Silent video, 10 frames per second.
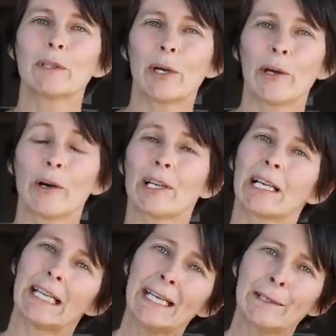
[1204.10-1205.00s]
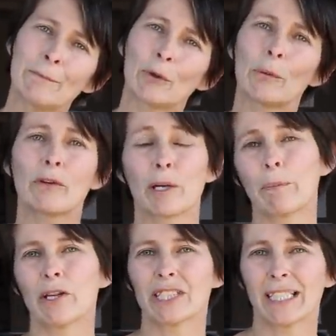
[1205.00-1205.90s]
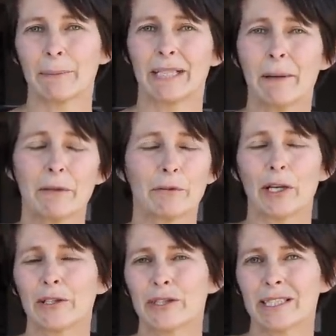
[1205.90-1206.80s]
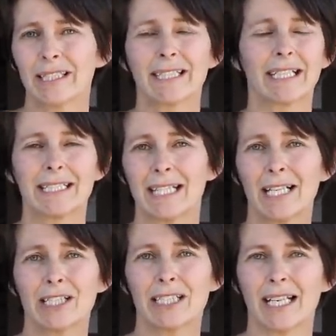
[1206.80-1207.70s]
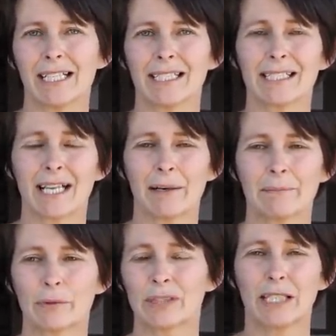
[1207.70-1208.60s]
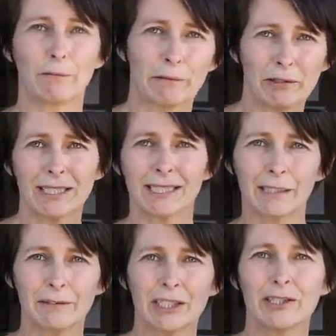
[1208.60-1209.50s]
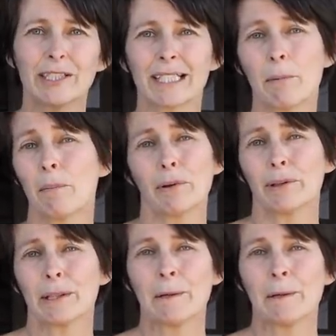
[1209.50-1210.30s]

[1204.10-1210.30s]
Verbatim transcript: we're going on a league or we've got a project coming up. If you're interested, get in touch and um, we'll see if we fit and if you do, you come on board.